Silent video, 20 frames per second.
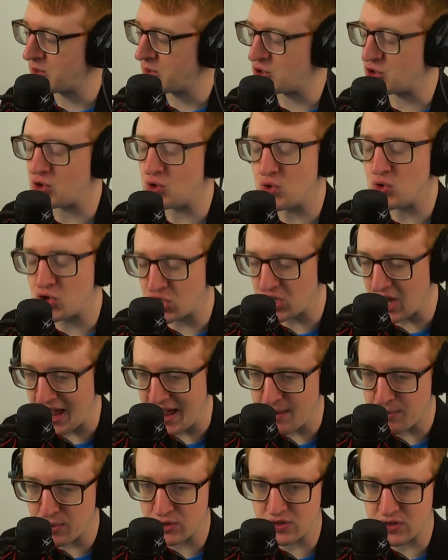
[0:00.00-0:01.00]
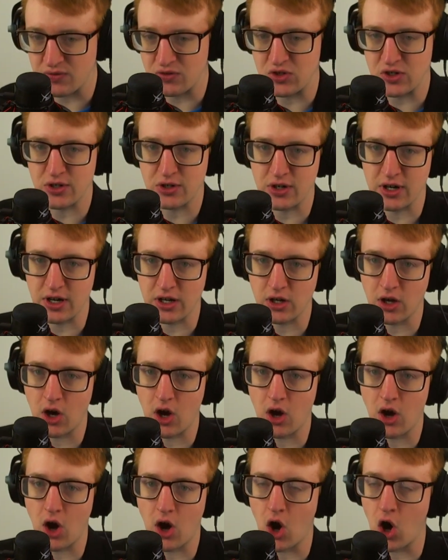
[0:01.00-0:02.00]
do Chambers of Xeric
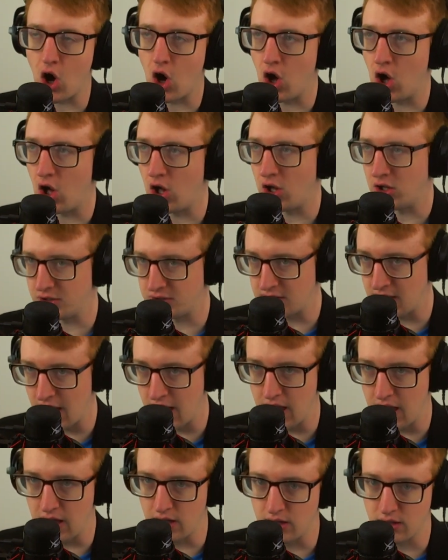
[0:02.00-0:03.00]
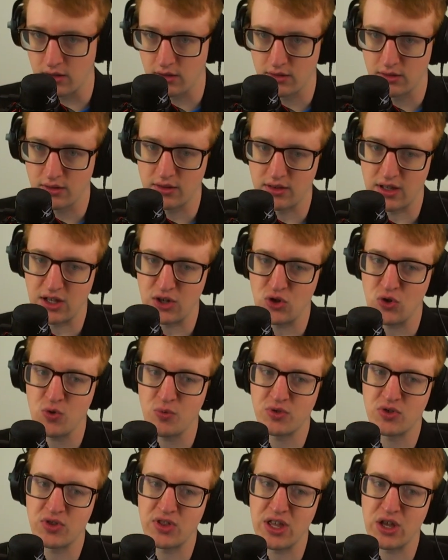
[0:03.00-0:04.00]
all day. They
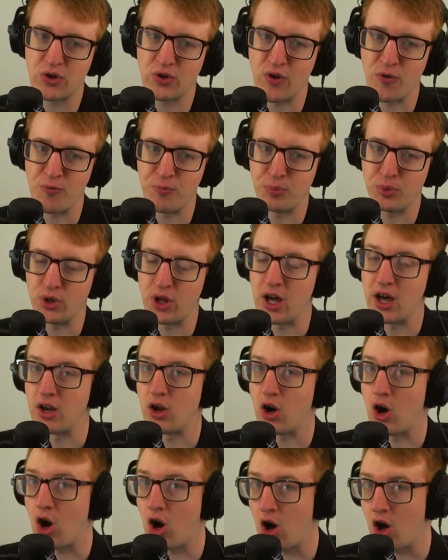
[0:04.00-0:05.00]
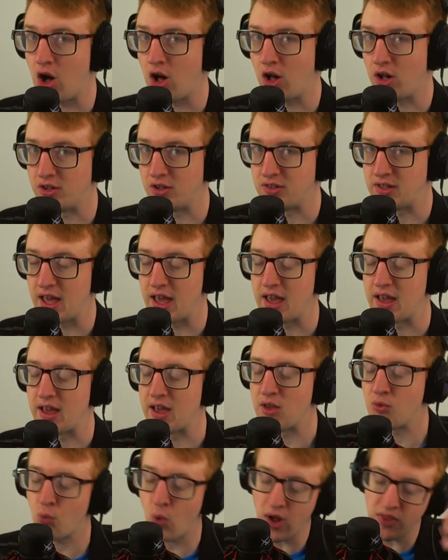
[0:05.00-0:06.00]
do Theater of Blood all day.
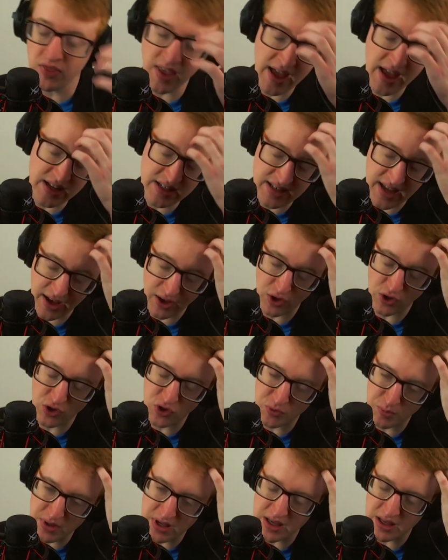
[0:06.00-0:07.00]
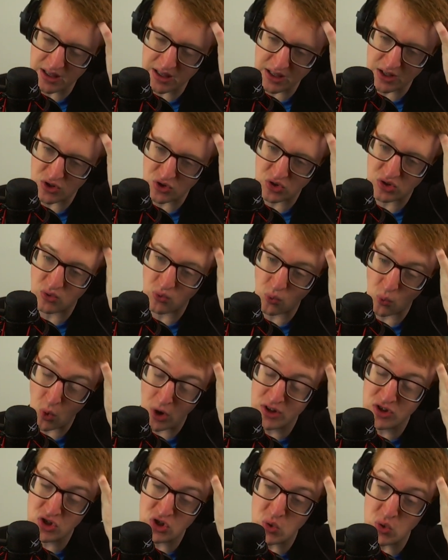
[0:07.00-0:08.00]
And what that tells me is
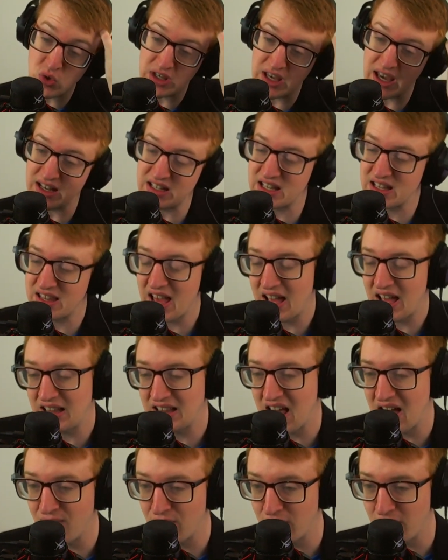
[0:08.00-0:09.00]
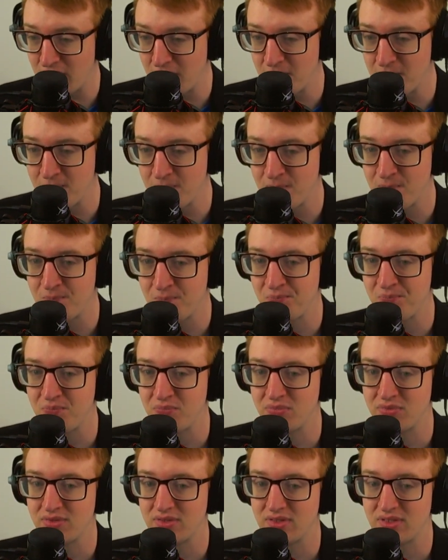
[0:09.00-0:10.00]
once you get to that level,
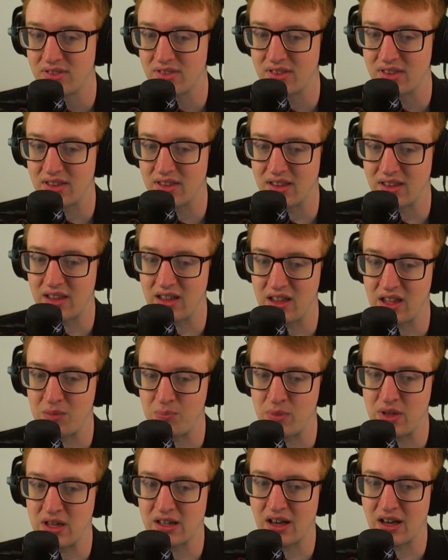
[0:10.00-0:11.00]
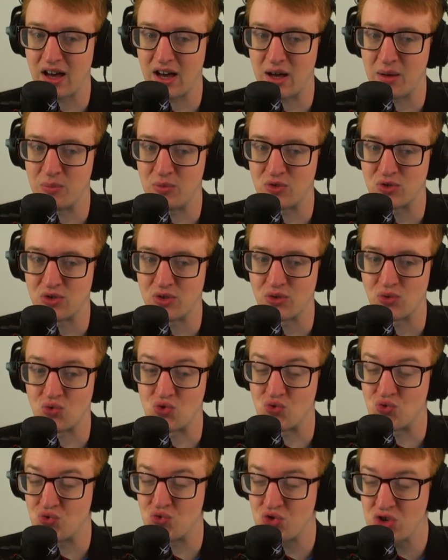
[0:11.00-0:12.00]
it becomes
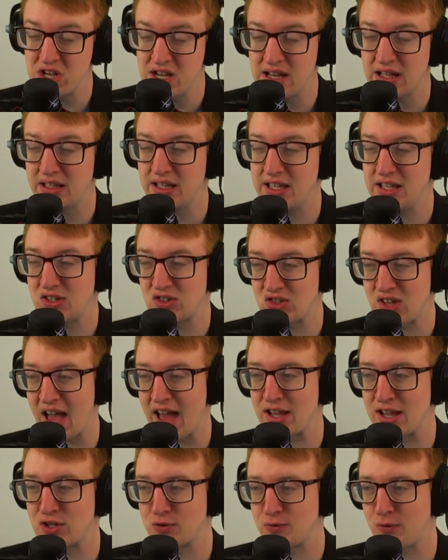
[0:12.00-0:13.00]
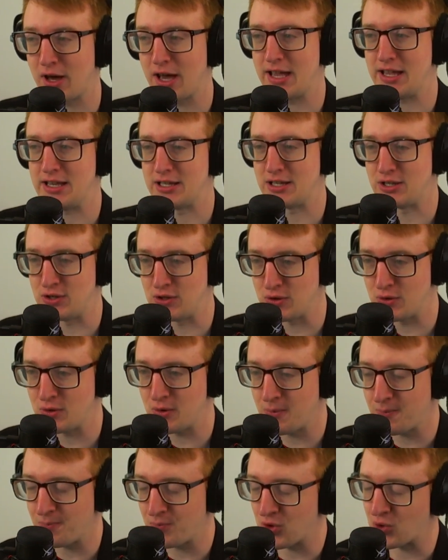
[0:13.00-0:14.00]
really satisfying to
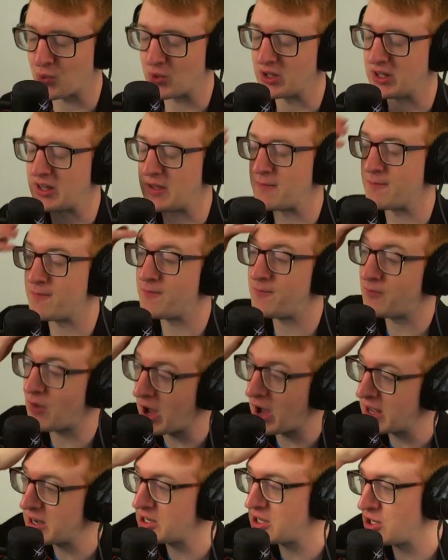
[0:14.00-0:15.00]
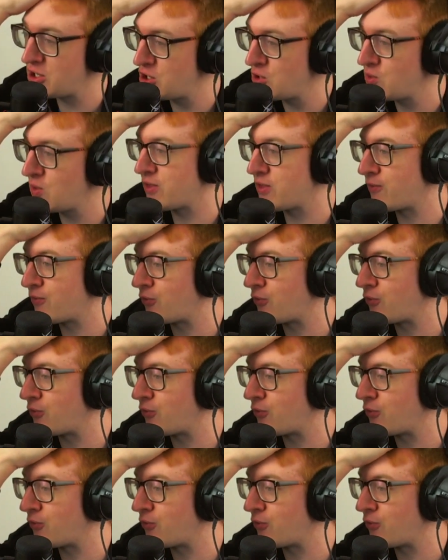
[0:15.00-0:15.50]
do, really fun to do with